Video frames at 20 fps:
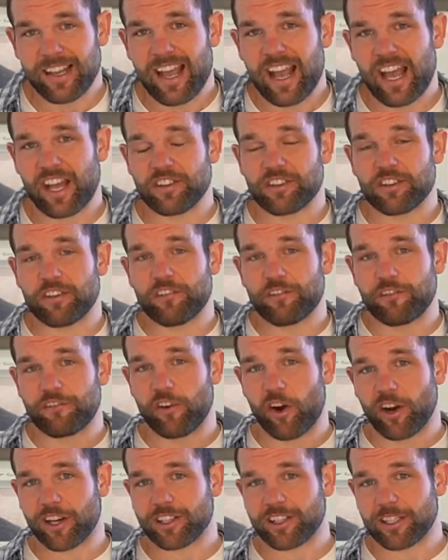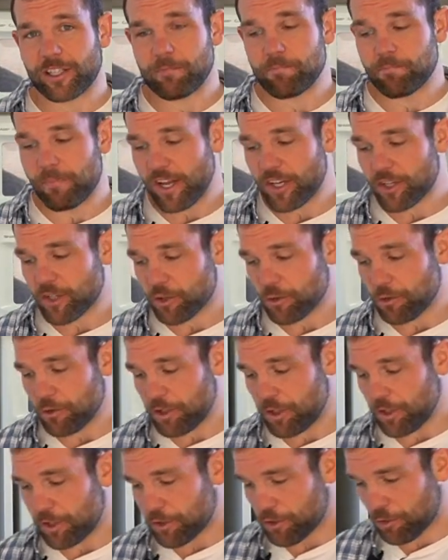And finally, make sure
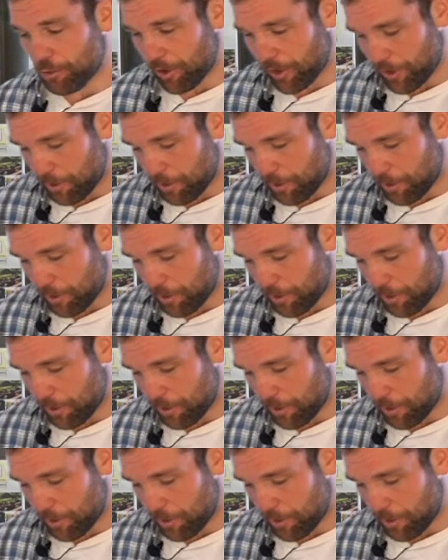you try